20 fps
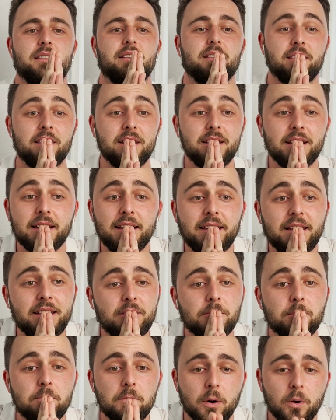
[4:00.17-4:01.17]
thing I hate
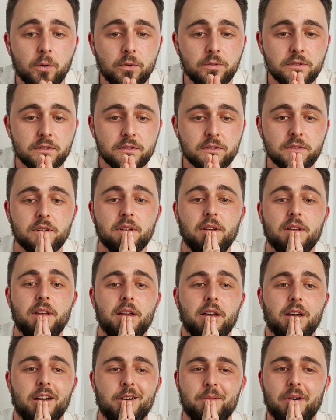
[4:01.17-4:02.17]
the most
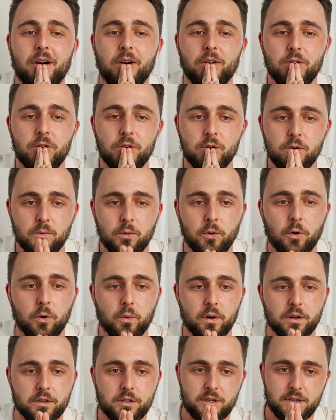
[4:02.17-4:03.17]
about Hublot
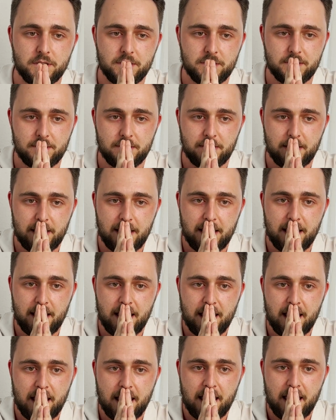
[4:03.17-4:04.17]
watches
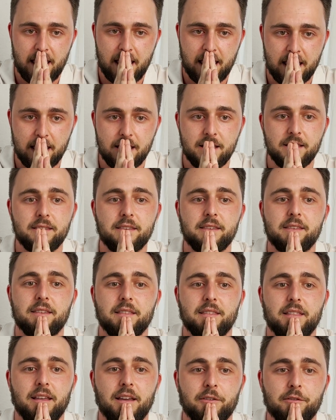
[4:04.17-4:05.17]
is
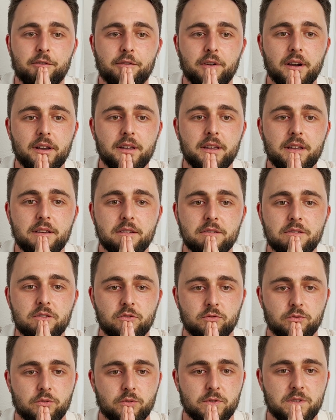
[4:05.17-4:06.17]
their
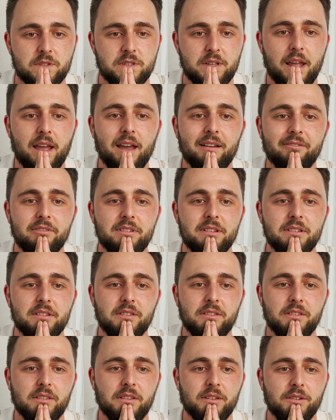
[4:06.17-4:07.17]
screws. They have
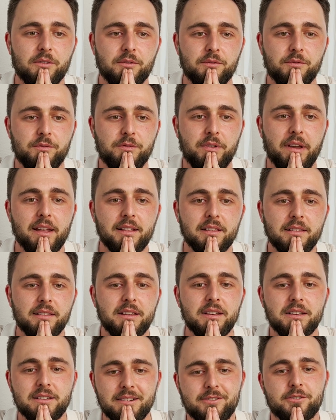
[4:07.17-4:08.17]
these
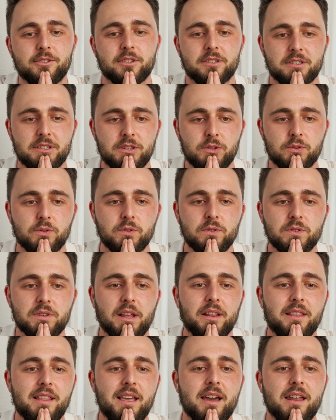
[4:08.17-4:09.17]
fancy different screws
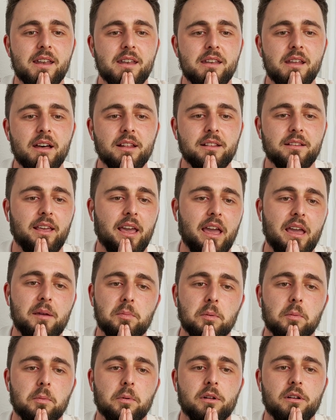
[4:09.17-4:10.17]
and they are not
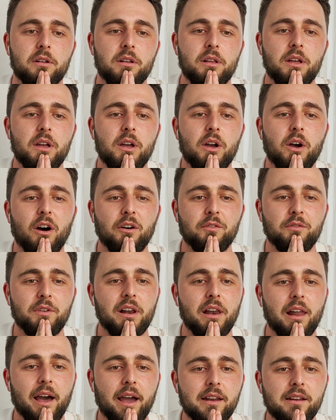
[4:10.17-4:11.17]
capable of
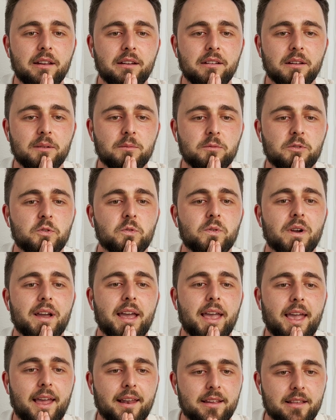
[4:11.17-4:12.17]
aligning them to
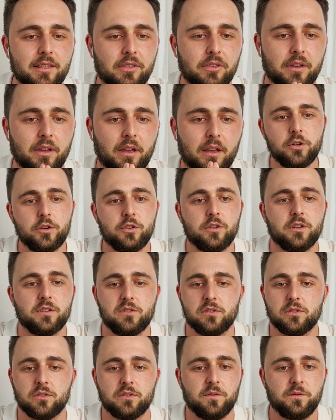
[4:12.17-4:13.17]
anything.
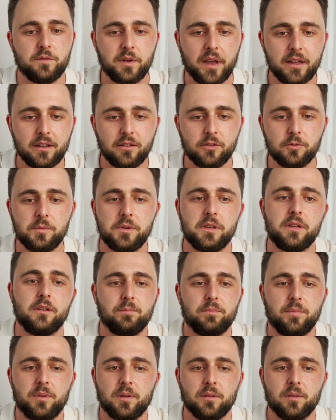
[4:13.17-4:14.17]
This looks fake to me.
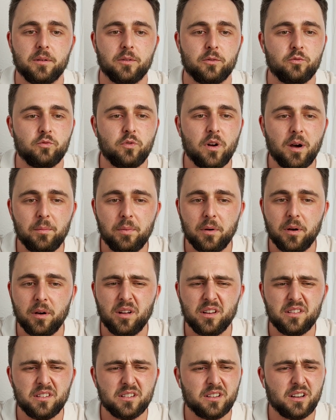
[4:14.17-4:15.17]
The rubber,
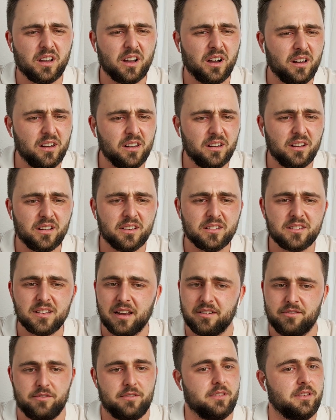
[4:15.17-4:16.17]
the colors,
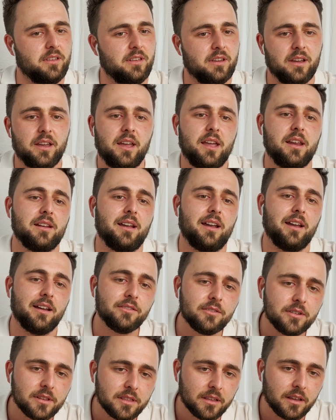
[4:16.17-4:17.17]
everything. I hate
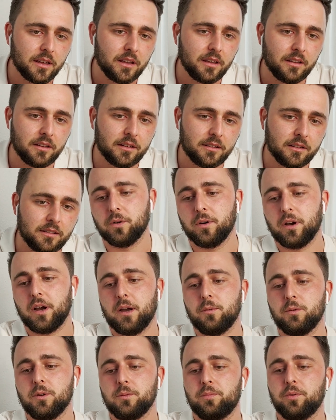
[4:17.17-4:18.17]
everything. I
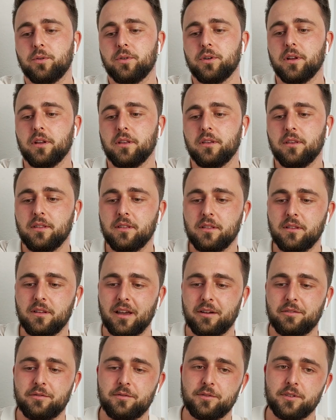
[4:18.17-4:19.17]
would put it
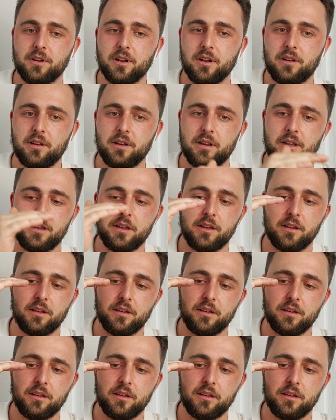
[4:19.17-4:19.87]
definitely